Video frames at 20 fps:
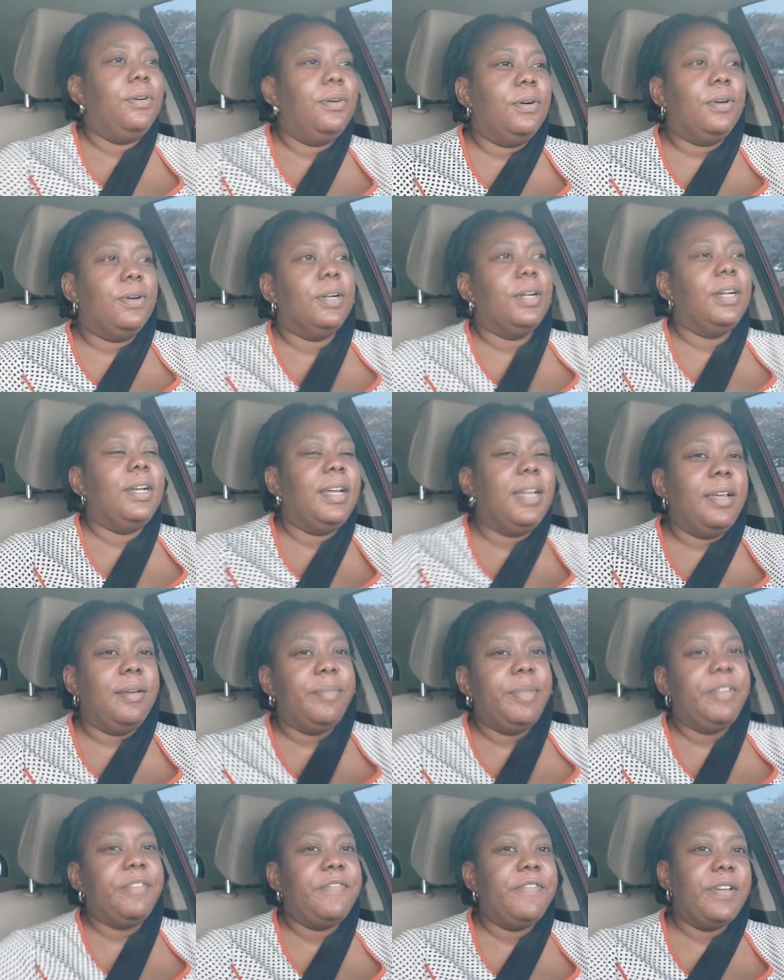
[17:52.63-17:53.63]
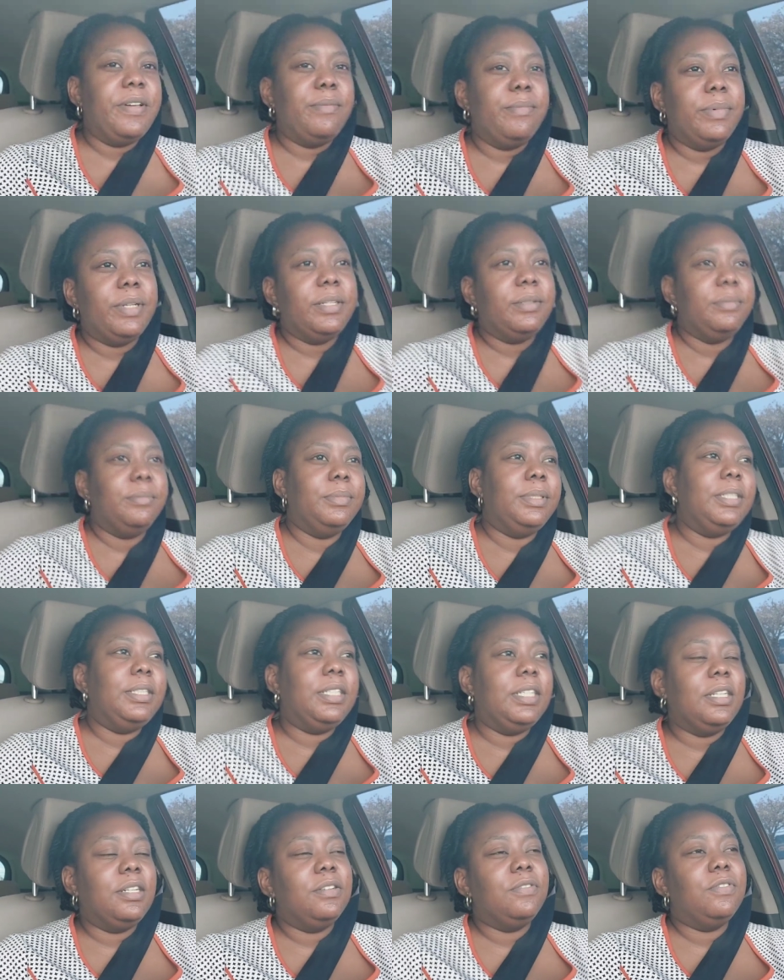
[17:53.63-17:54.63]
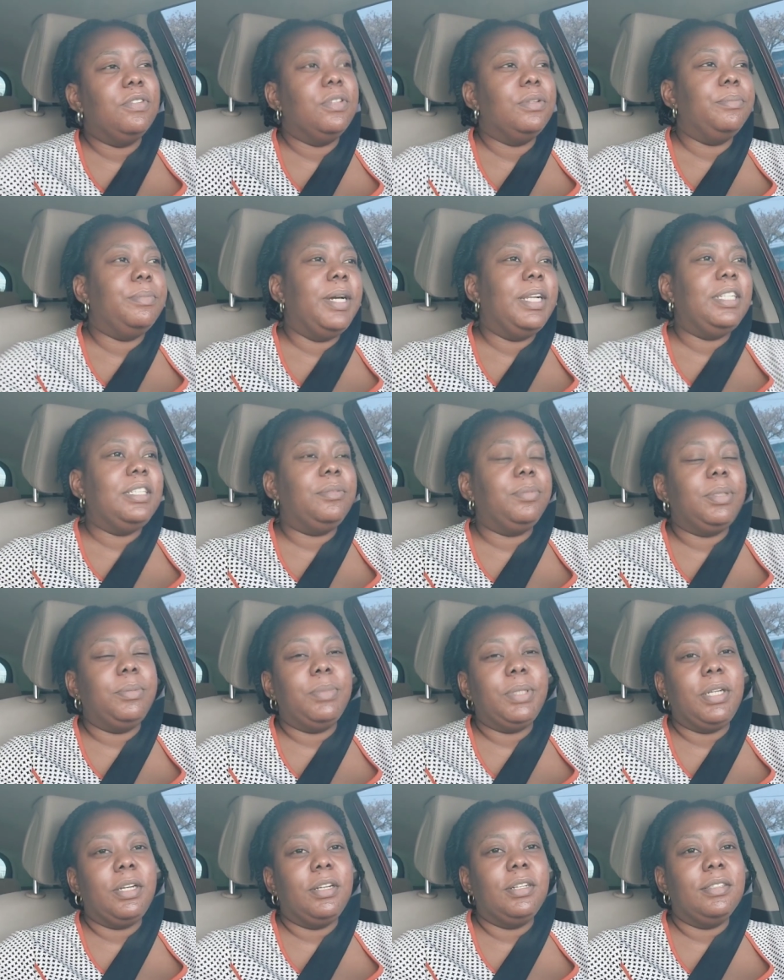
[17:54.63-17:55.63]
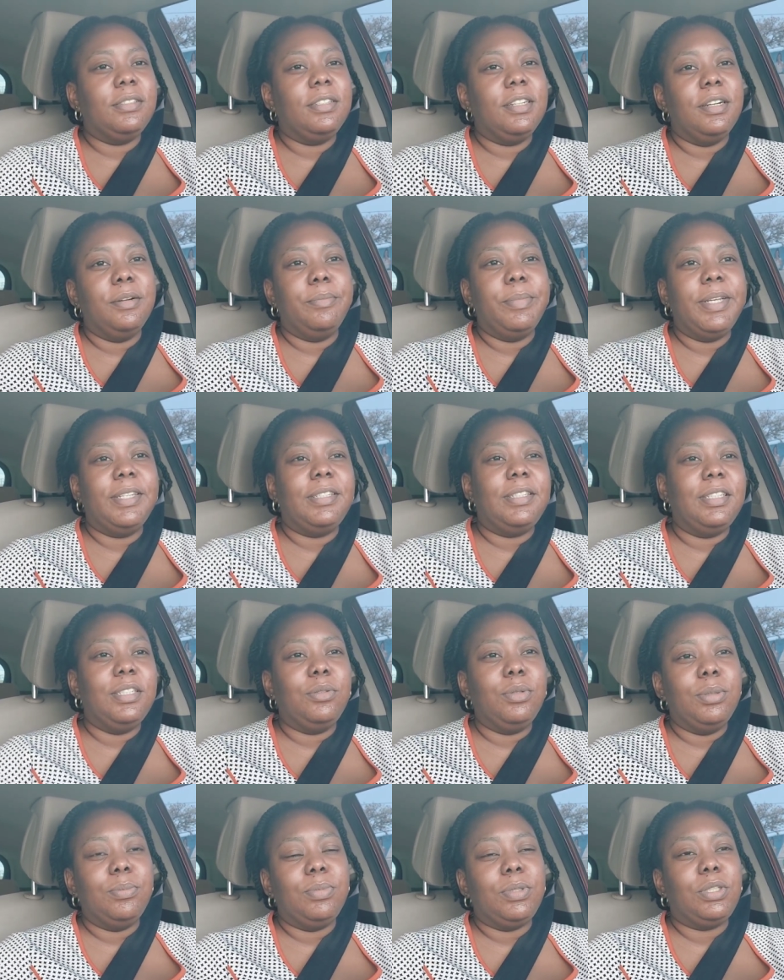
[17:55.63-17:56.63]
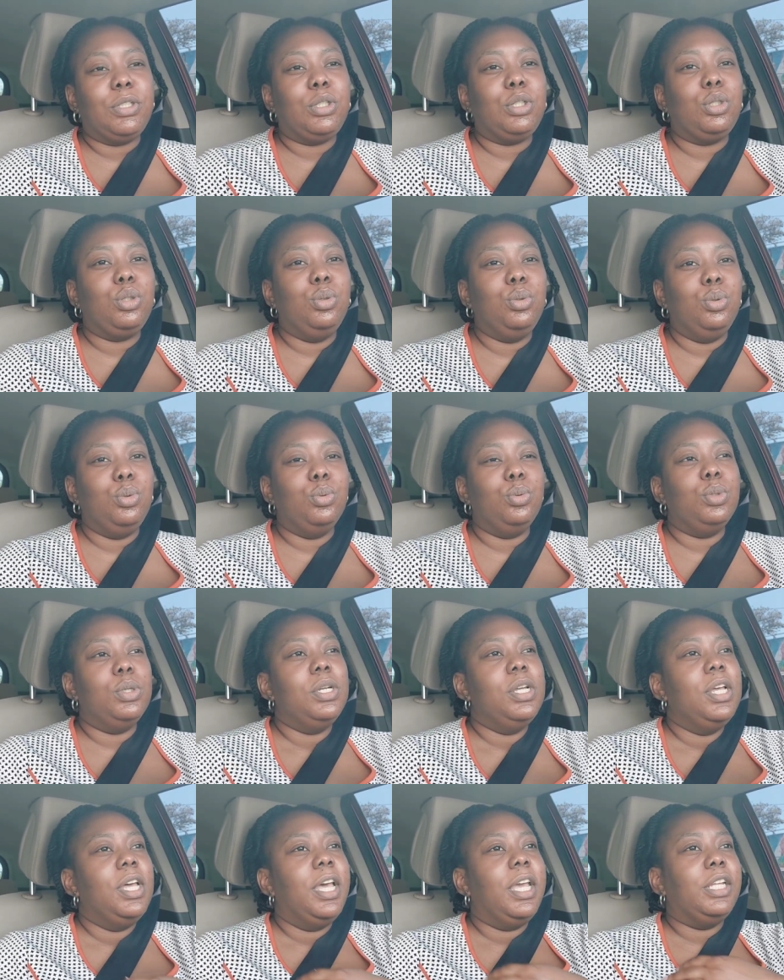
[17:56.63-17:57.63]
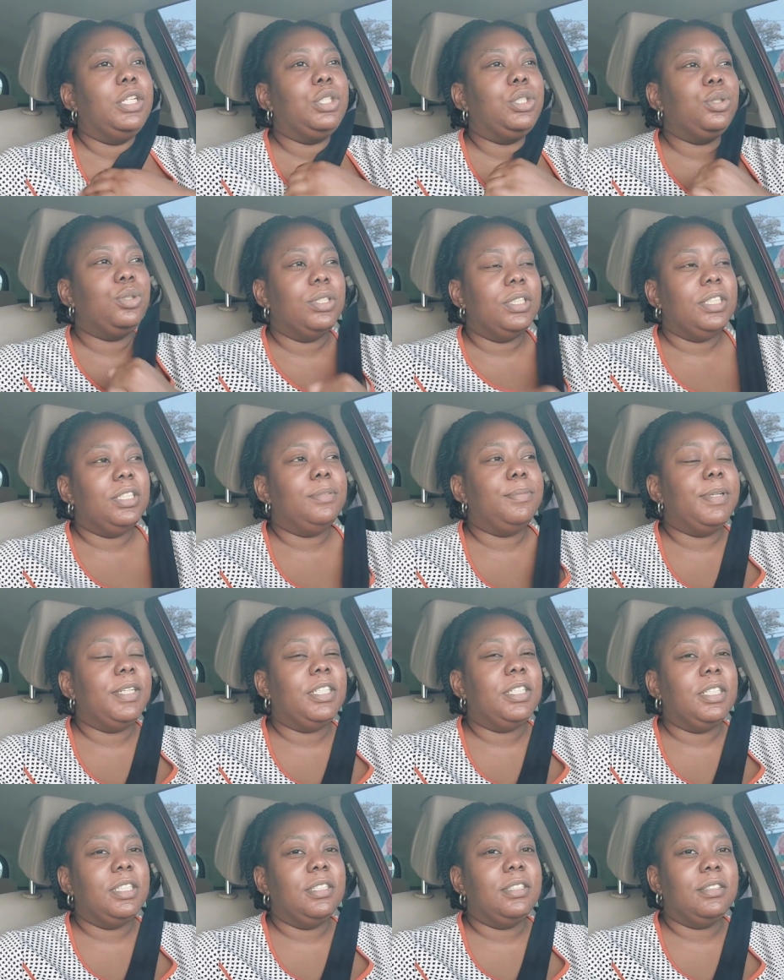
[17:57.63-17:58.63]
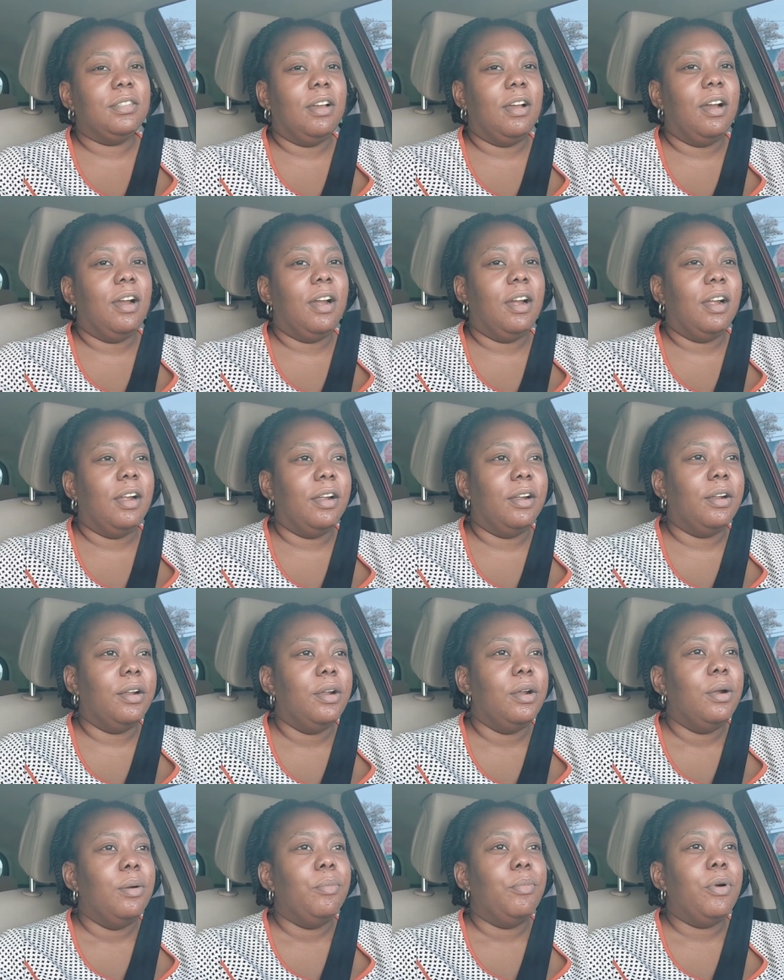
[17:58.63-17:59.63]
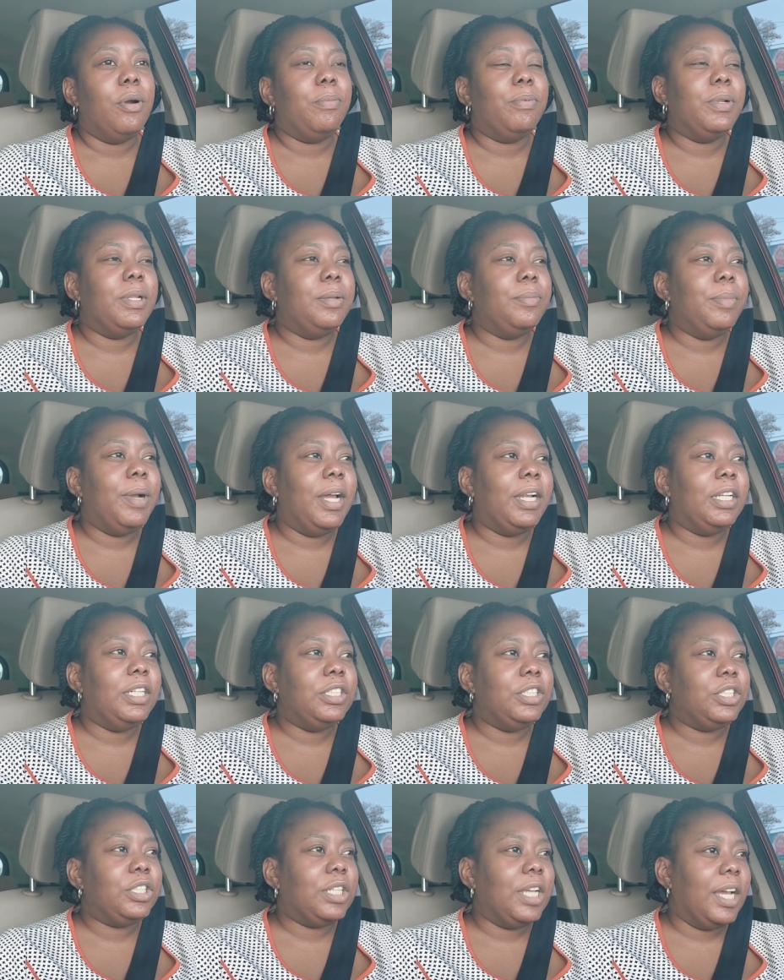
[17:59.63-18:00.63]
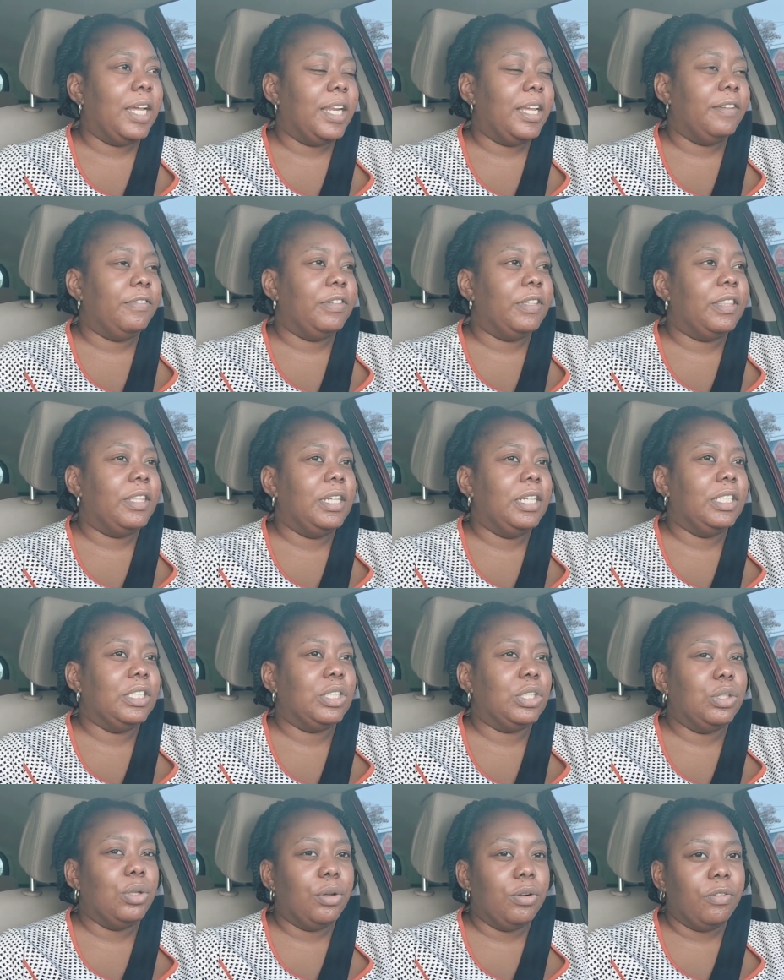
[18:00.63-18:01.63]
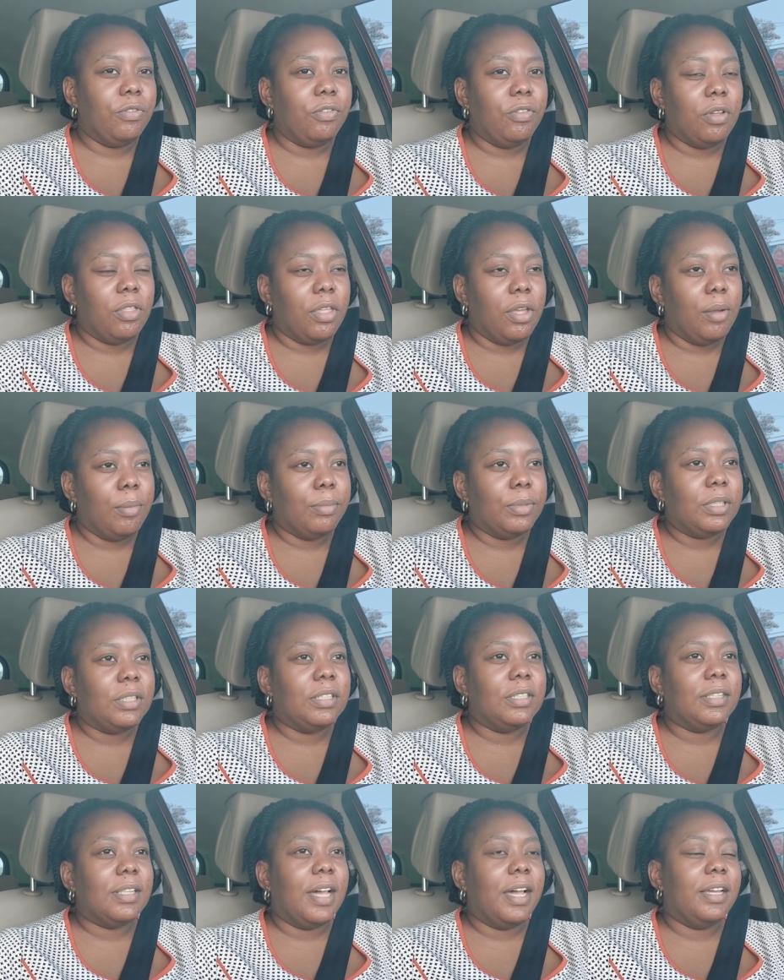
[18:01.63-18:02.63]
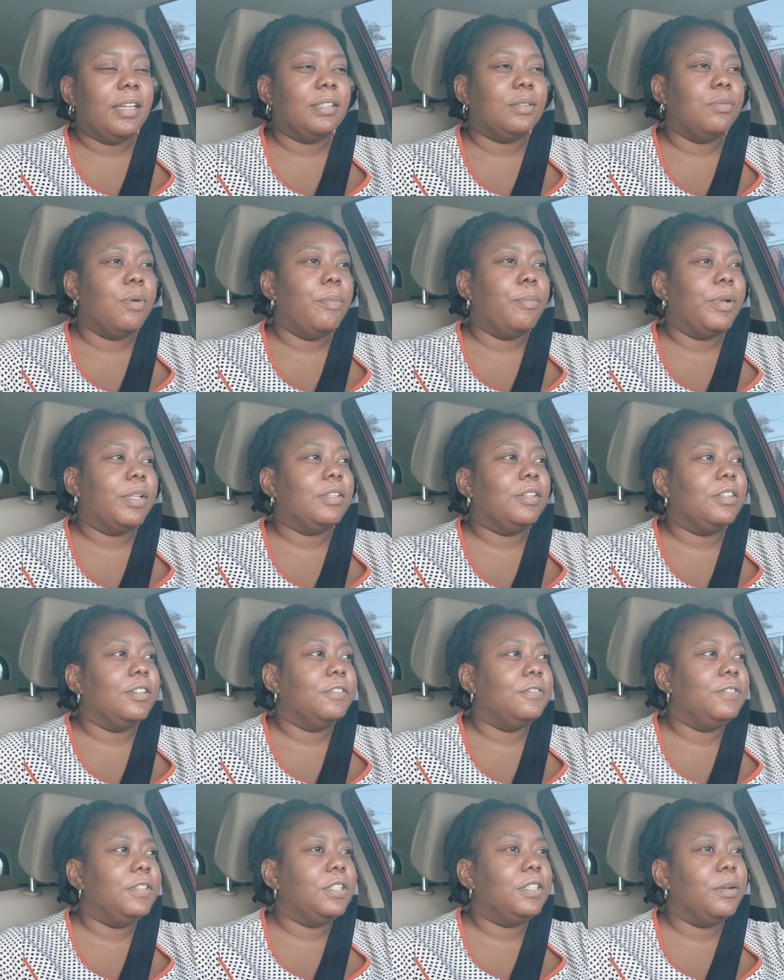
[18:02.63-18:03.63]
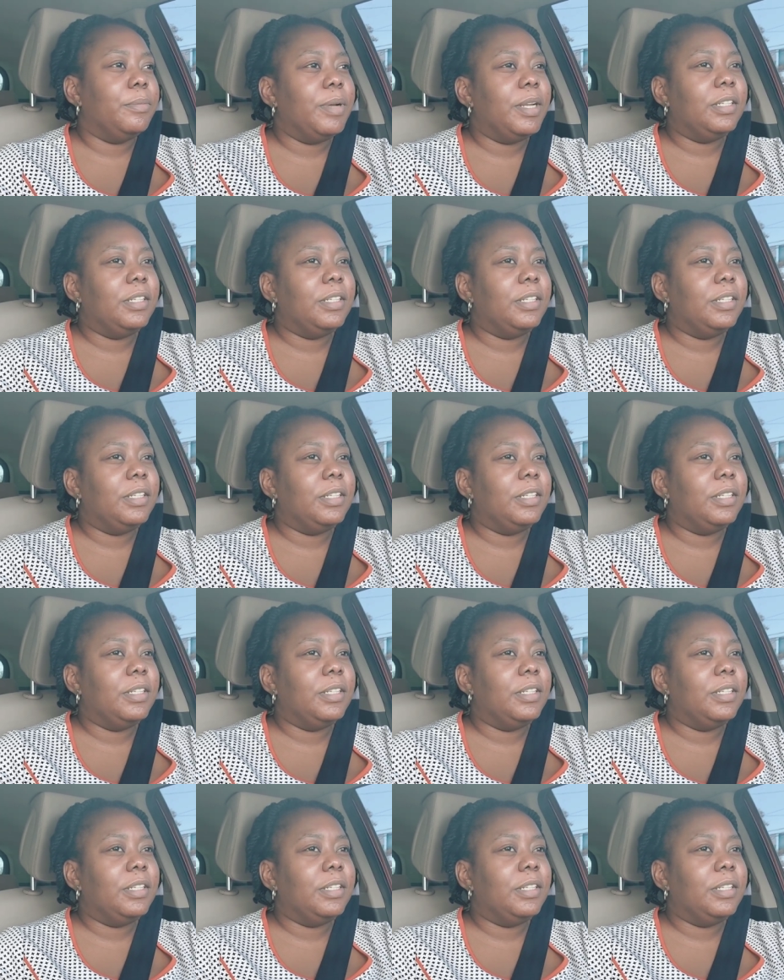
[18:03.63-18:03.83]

or MFM may, may take over the management because they're best equipped to ensure these patients are properly managed and everything is done for them so that is what maternal fetal